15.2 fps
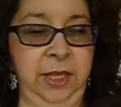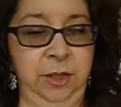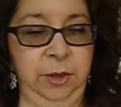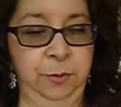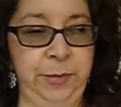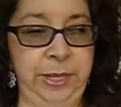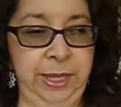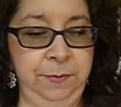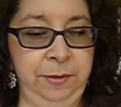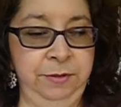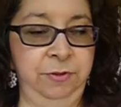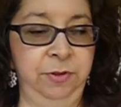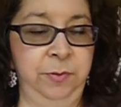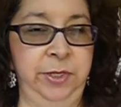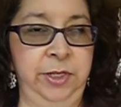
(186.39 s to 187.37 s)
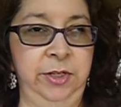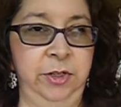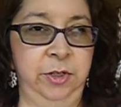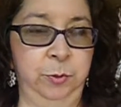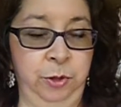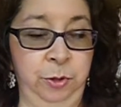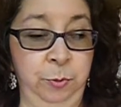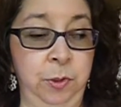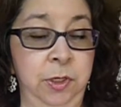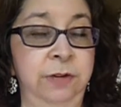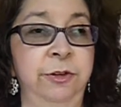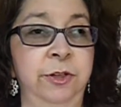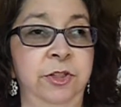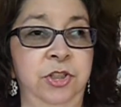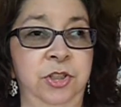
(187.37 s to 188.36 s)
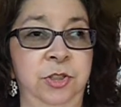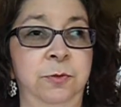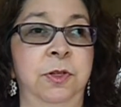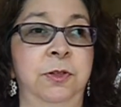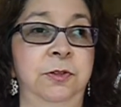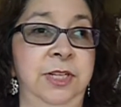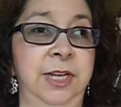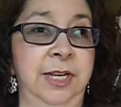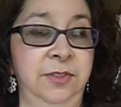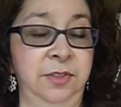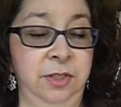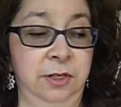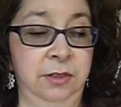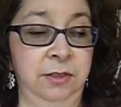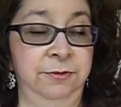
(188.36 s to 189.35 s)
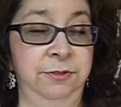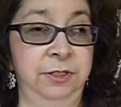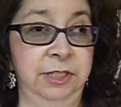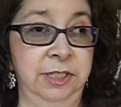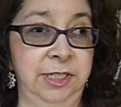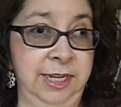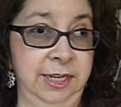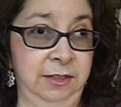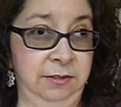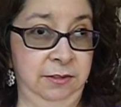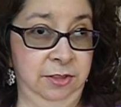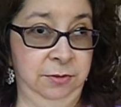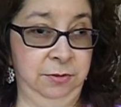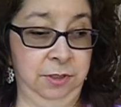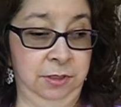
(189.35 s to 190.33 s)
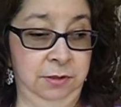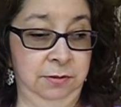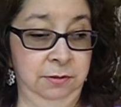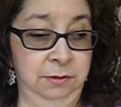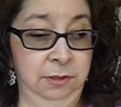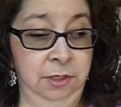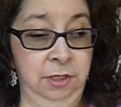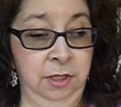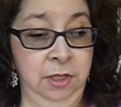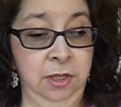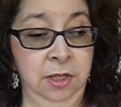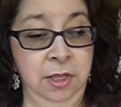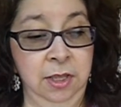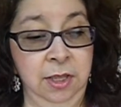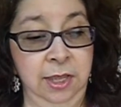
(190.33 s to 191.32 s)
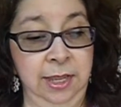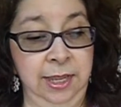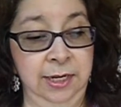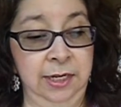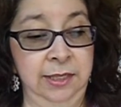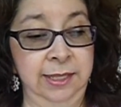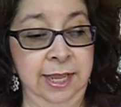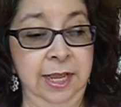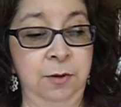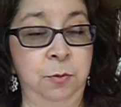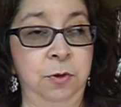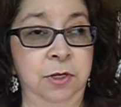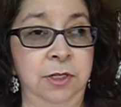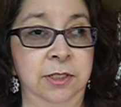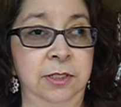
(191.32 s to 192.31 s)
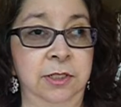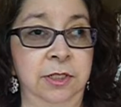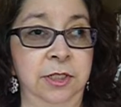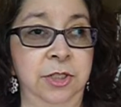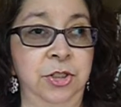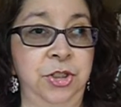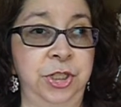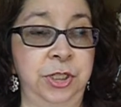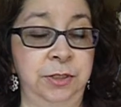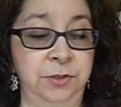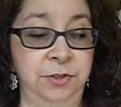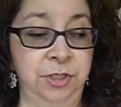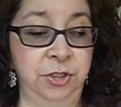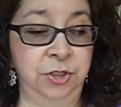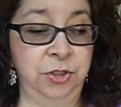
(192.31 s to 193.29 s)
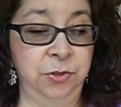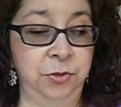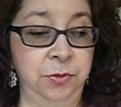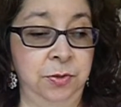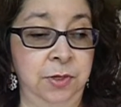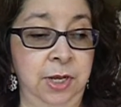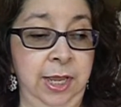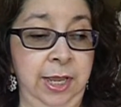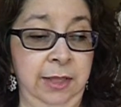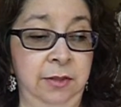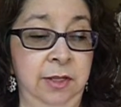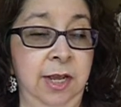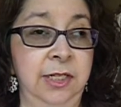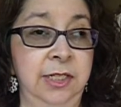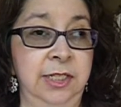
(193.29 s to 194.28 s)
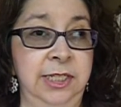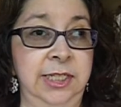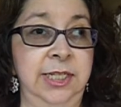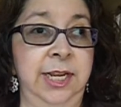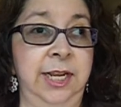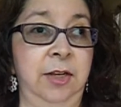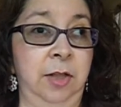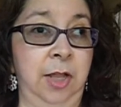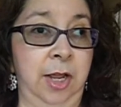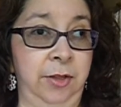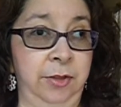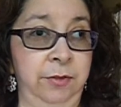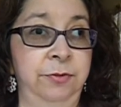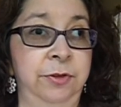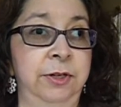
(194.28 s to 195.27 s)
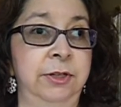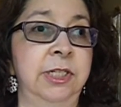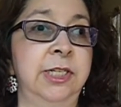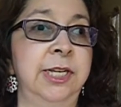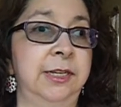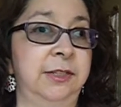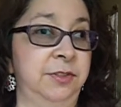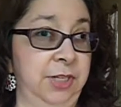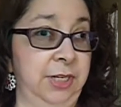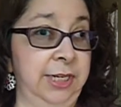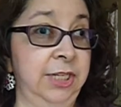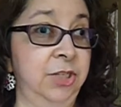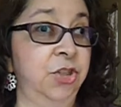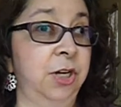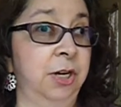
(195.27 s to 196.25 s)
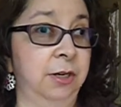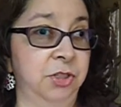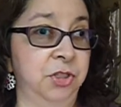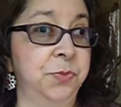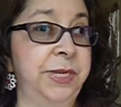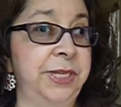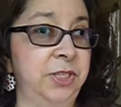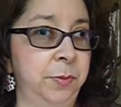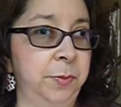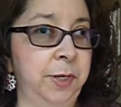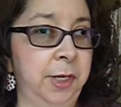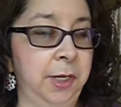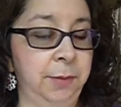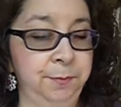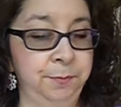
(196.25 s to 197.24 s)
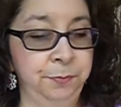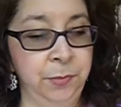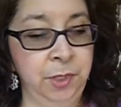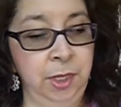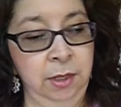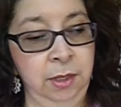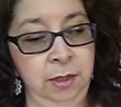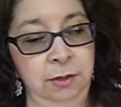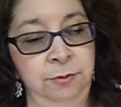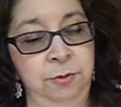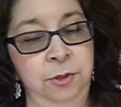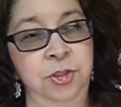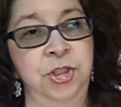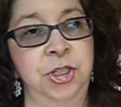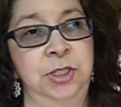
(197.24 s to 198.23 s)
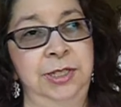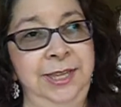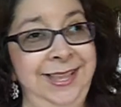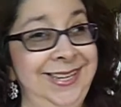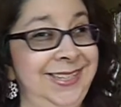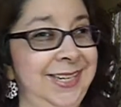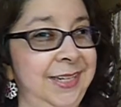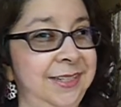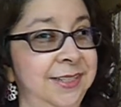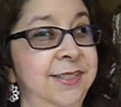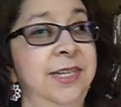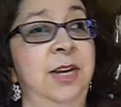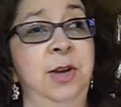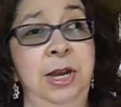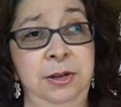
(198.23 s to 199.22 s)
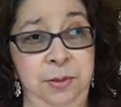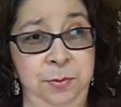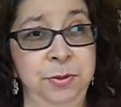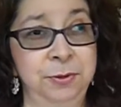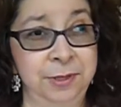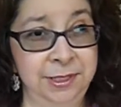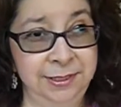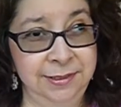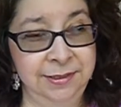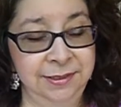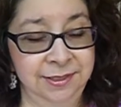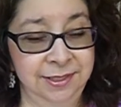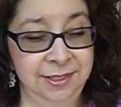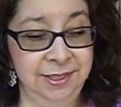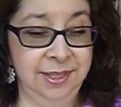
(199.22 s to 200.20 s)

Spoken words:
you may be familiar with one of her tarot decks called the Fairy Tale Tarot. And in that one, she goes into a lot of detail on the fairy tales that each card is based upon. Unfortunately, that deck is now out of print.